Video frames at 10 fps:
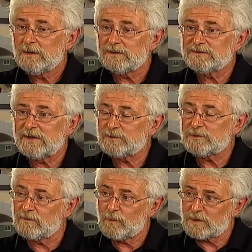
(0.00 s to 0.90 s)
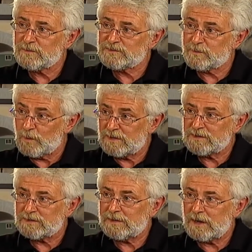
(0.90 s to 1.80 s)
the same sort of workmanship went
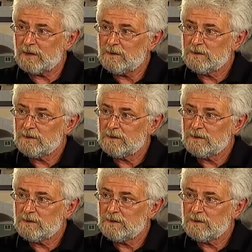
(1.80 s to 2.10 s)
into the canal.